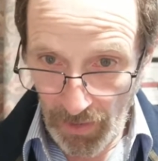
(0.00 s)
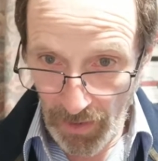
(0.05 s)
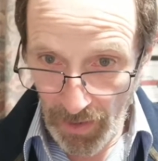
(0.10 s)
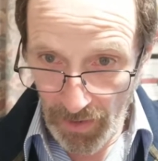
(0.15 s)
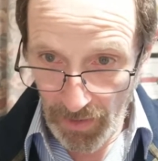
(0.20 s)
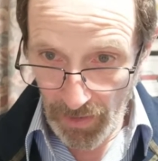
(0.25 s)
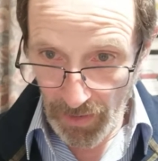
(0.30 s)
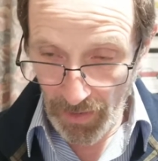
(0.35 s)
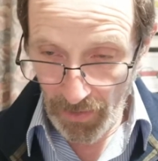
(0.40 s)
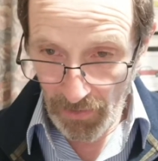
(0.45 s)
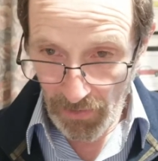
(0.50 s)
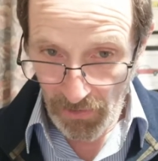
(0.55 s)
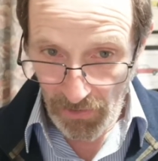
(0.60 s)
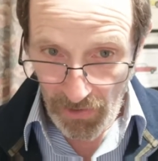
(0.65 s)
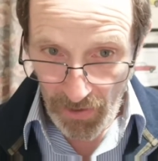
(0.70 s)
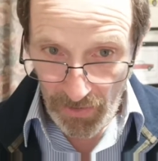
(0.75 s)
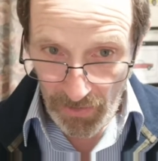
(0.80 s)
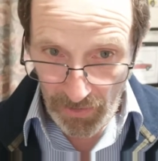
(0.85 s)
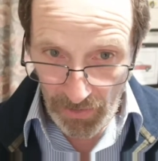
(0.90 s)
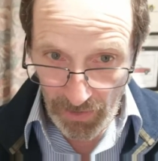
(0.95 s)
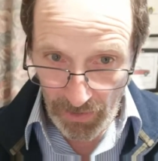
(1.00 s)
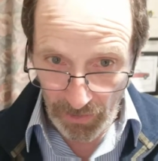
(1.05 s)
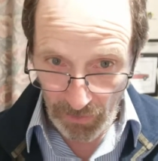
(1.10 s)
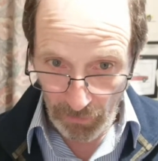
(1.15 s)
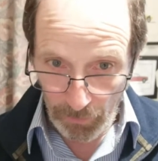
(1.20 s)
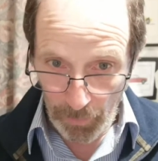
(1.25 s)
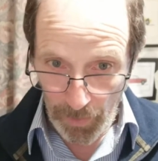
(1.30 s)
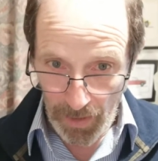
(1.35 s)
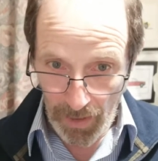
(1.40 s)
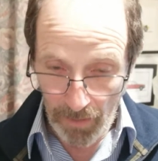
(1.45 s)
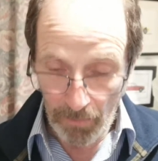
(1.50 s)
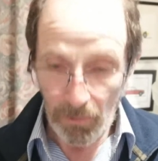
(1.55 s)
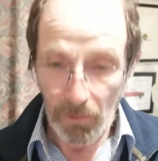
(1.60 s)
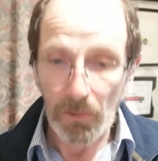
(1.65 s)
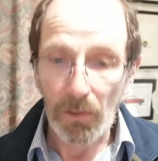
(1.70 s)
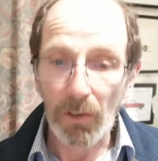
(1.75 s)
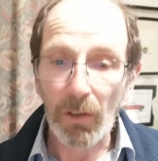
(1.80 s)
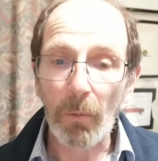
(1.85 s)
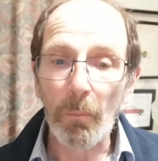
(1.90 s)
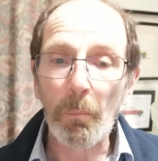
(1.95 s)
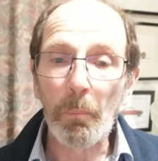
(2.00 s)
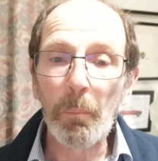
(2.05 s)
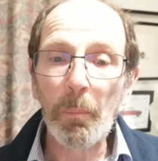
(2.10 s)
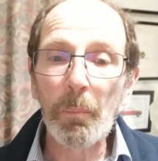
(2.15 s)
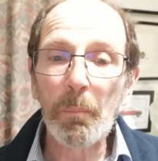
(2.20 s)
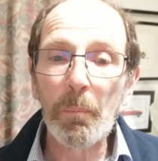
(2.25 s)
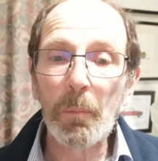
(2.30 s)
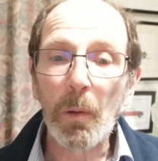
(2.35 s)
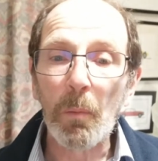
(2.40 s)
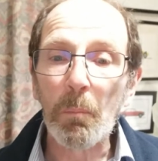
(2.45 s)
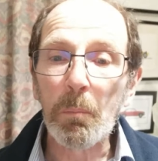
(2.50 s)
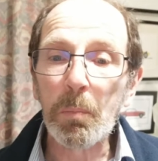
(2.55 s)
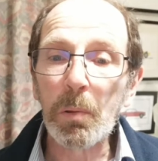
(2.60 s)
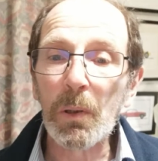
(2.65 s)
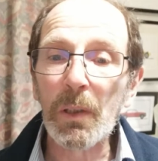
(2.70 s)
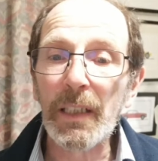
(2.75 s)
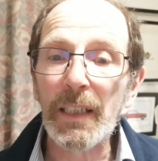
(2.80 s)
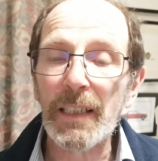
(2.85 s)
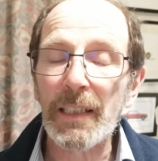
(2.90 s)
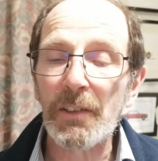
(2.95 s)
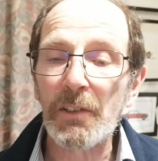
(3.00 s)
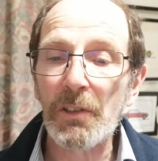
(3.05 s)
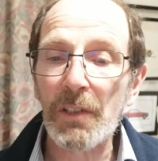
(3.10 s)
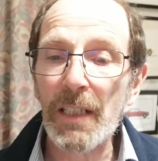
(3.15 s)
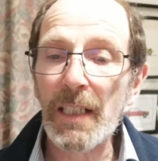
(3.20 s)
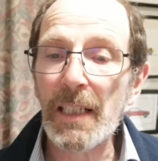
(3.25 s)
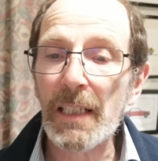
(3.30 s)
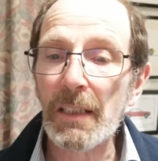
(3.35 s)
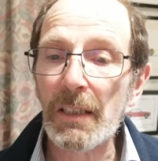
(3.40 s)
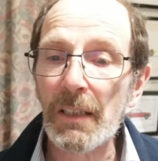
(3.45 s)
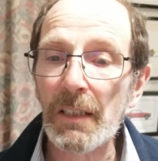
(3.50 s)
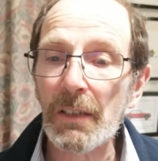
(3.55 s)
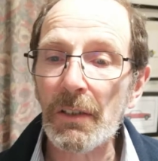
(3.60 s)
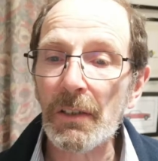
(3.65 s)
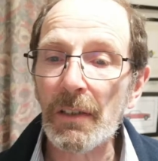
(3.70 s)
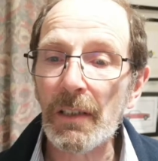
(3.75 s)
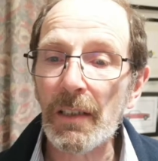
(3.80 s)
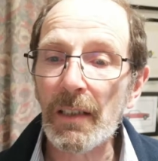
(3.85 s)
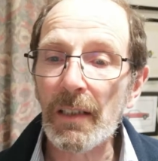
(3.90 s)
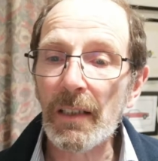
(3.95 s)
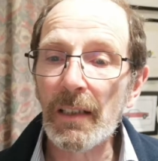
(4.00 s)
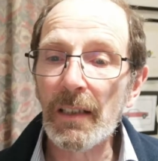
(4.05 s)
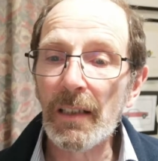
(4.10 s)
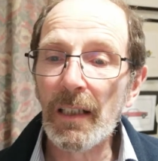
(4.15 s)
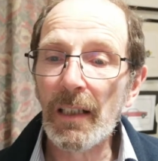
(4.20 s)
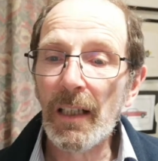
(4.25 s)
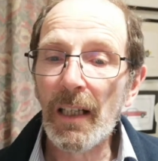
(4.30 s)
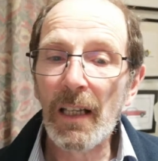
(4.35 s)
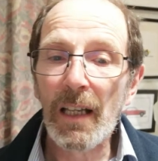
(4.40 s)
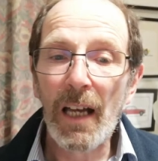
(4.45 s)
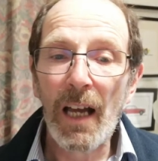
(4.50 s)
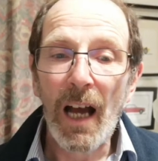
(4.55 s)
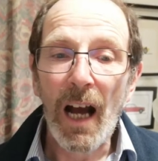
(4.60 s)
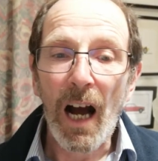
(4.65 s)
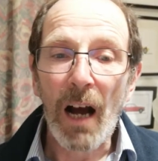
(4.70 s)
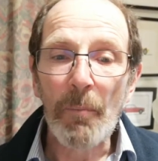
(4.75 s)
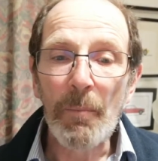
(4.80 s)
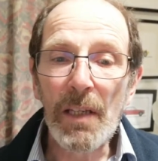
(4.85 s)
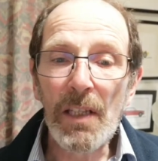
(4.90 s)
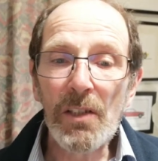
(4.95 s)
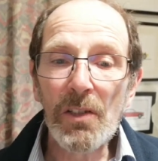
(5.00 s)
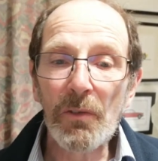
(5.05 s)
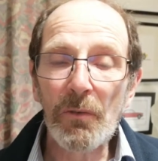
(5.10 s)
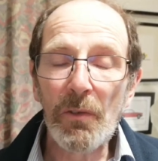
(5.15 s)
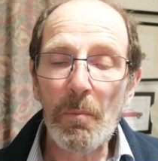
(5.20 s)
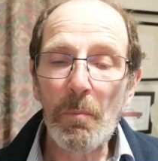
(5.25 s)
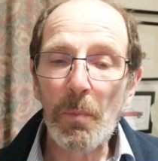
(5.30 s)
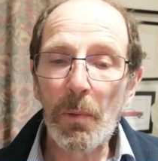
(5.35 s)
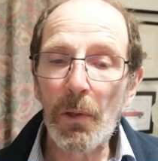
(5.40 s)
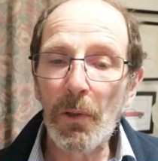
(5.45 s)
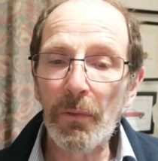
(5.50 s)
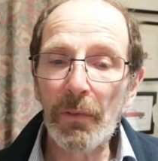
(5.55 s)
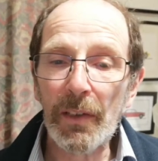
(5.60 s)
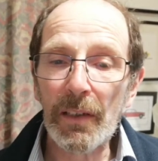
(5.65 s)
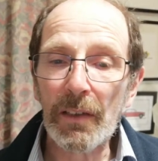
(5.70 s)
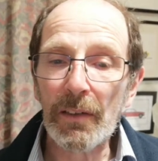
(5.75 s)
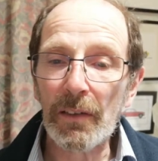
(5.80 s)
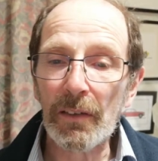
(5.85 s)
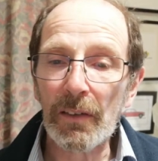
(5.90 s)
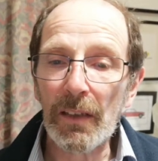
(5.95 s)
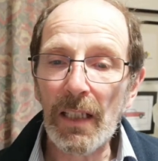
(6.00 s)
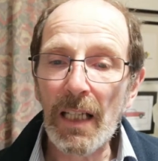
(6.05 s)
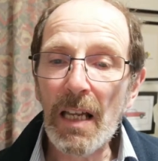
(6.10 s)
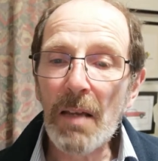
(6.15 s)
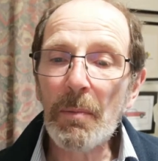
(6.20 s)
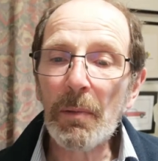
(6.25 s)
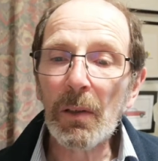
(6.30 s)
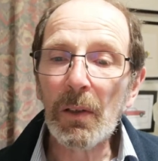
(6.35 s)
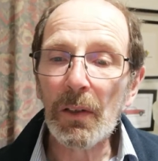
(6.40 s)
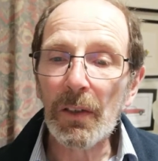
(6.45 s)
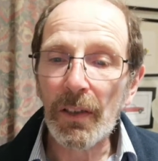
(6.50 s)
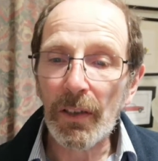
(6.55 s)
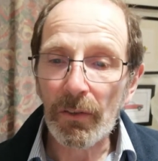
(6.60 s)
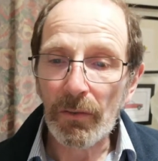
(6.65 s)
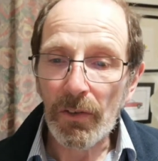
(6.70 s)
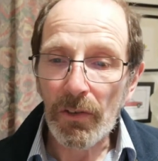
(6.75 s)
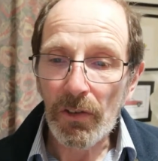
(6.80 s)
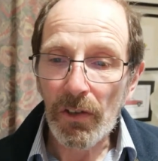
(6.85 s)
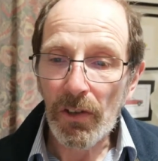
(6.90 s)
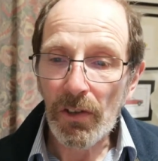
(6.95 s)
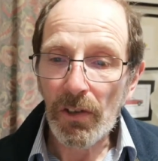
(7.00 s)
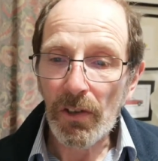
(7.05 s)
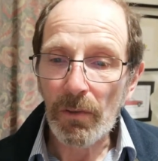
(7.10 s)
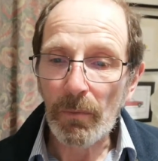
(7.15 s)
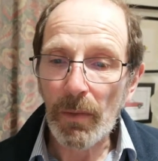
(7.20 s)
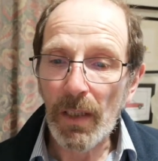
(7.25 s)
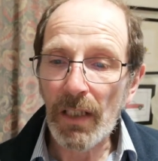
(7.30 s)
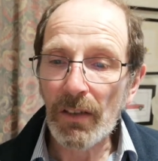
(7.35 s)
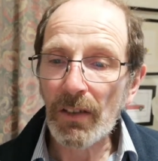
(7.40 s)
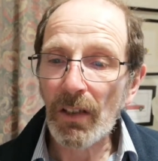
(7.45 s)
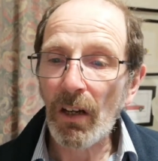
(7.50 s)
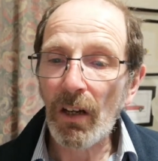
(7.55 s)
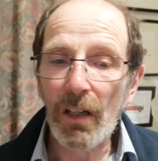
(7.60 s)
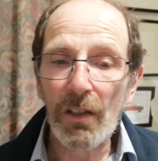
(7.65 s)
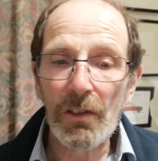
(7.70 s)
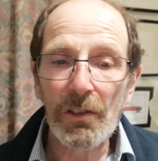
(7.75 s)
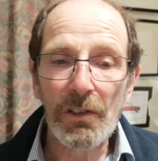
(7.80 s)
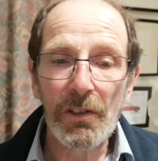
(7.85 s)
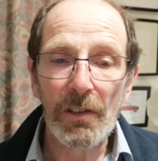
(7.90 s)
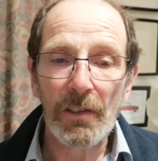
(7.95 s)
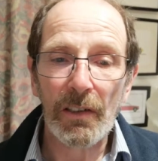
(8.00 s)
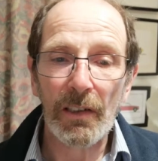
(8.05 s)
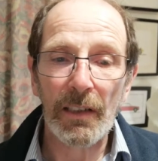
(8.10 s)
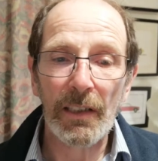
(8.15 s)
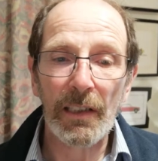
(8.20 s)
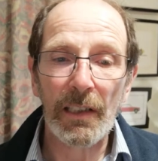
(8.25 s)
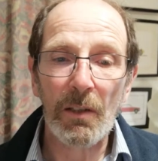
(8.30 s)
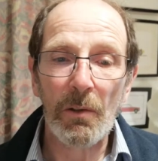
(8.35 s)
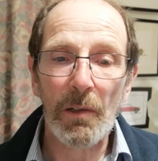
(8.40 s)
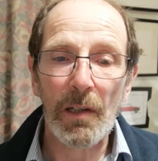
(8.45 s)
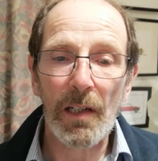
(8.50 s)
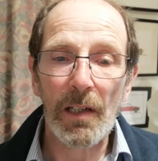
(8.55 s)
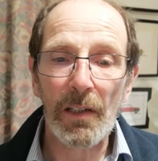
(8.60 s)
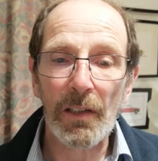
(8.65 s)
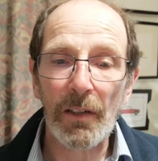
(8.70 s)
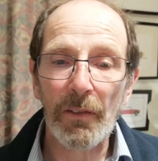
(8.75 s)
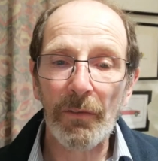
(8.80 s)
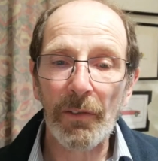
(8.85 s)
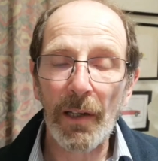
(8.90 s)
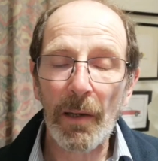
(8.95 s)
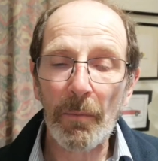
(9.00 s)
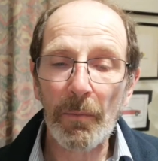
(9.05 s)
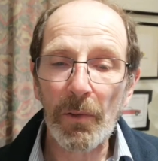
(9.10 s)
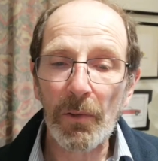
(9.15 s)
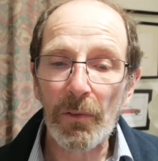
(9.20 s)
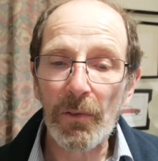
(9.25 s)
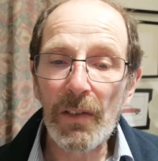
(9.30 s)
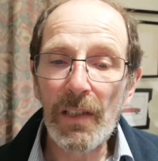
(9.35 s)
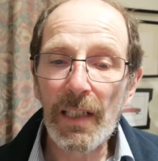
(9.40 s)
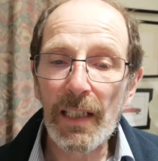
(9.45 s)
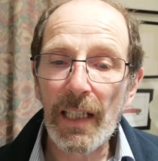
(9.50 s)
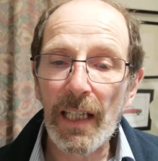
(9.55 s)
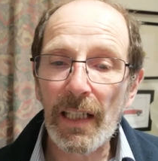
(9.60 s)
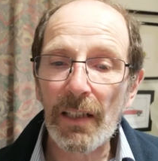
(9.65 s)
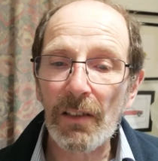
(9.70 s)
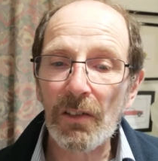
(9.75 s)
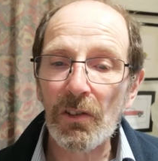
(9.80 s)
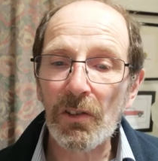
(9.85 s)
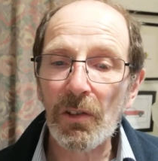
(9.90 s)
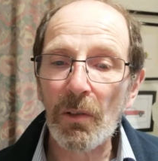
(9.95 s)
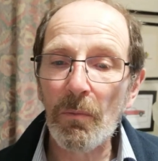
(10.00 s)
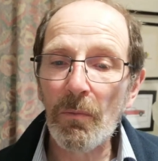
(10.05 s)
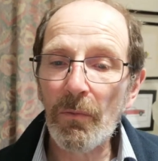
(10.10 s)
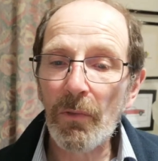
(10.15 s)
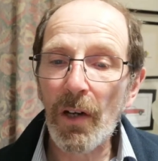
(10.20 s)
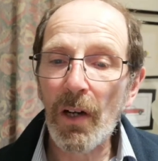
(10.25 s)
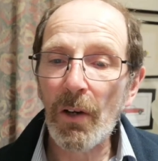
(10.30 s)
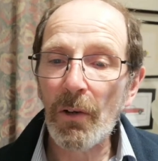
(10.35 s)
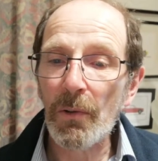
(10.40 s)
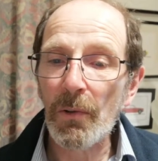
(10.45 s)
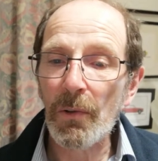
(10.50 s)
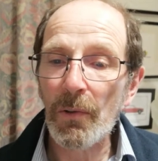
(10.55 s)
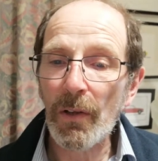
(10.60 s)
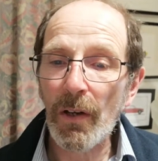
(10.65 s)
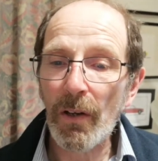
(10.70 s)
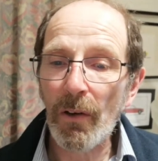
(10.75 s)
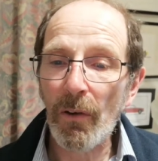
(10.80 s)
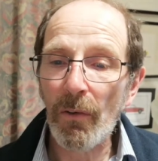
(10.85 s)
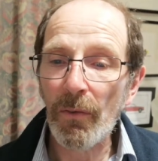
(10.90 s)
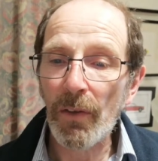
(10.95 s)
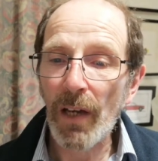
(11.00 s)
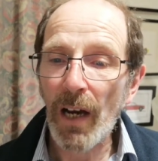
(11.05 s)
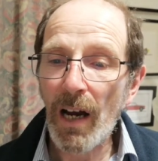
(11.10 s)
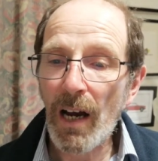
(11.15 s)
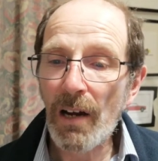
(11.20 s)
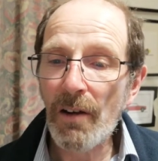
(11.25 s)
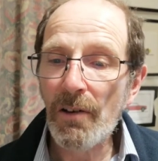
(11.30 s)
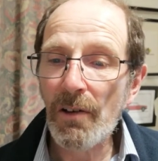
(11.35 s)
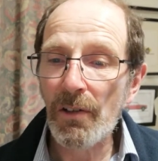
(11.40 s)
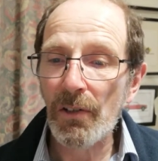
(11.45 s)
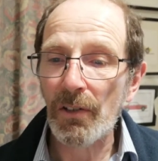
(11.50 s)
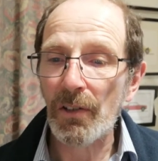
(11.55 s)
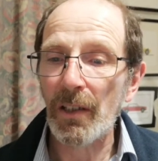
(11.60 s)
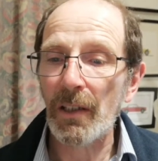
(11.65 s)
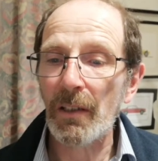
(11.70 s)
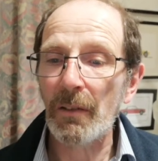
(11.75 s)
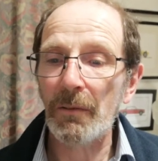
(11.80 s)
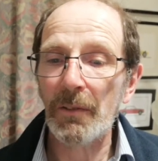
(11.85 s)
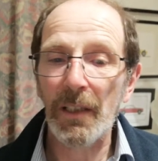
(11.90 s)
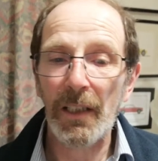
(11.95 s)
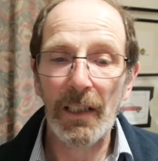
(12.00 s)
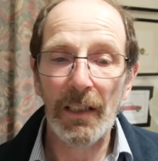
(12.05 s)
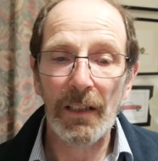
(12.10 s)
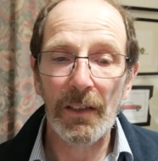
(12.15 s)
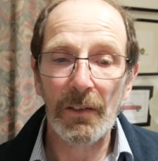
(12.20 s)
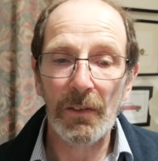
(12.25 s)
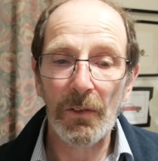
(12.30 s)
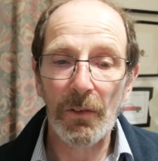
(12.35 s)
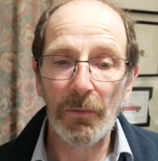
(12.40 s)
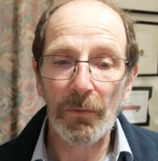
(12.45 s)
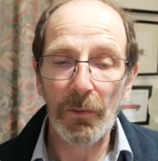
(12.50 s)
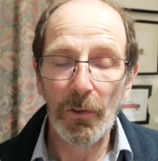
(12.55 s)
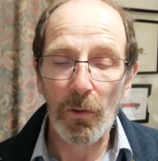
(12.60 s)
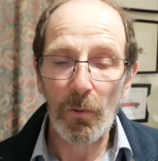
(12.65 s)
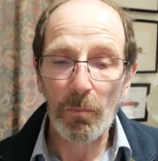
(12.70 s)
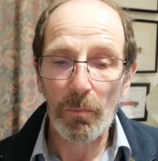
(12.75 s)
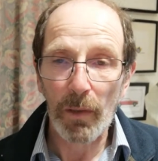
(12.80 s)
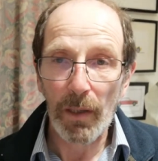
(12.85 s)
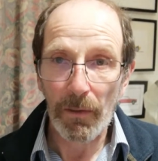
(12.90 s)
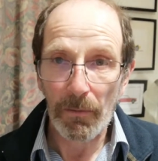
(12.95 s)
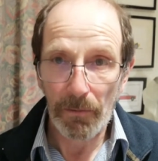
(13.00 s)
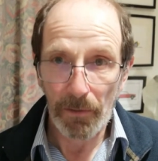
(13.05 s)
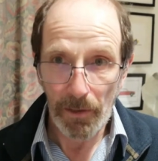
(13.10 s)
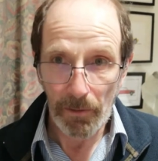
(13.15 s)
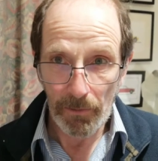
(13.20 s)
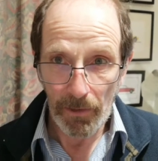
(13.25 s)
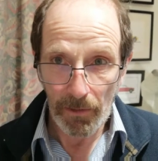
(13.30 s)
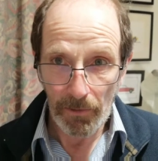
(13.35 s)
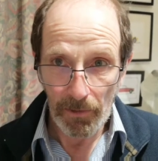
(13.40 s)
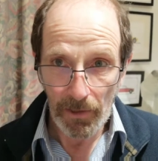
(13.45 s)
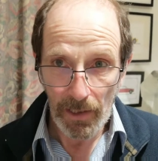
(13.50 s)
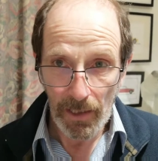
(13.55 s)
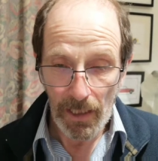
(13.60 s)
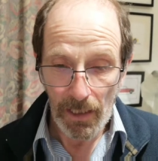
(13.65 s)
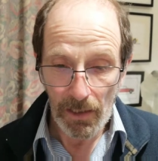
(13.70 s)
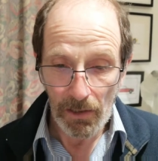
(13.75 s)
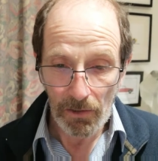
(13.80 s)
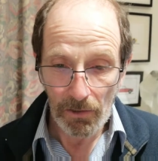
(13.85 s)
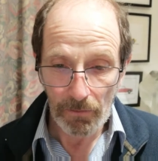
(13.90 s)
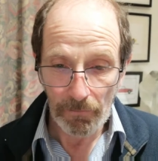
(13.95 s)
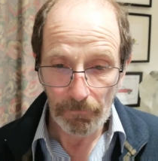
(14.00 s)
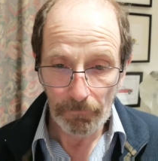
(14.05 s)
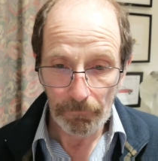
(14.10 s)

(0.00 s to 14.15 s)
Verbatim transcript: in the uncertainty of being able to complete a training session. A means of improving the reliability of the system is urgently required if I am to regain some value out of the hours I have taken to film my favourite rides.